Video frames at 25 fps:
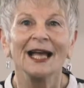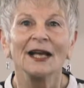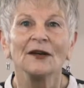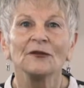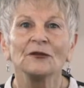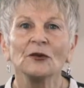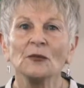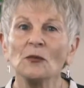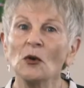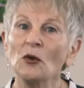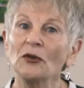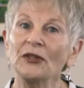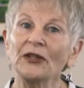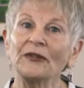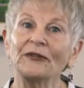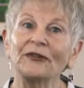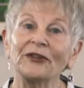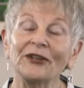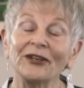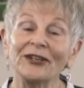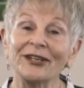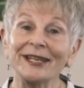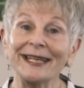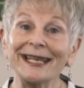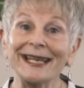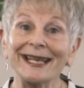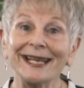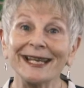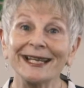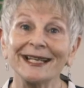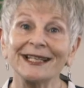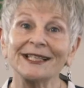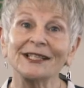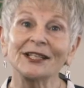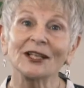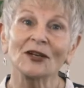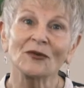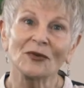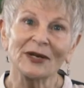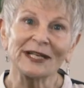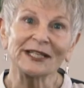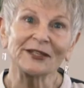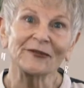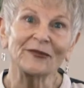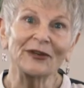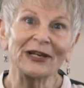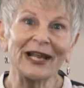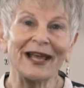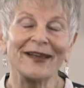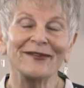For more than 30 years, the Quest
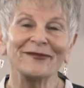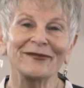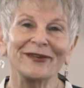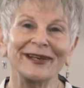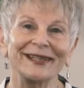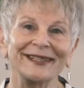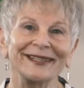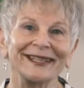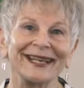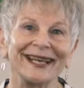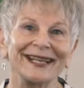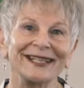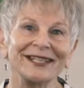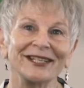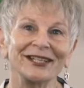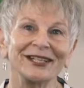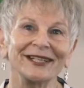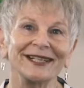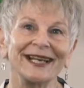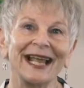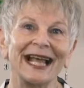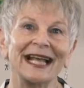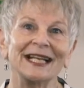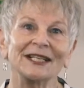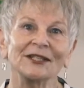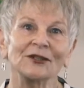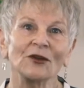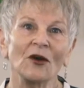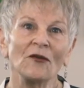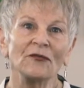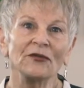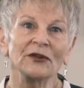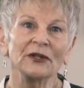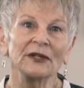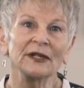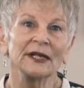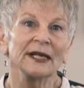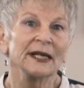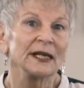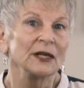for Life Foundation has offered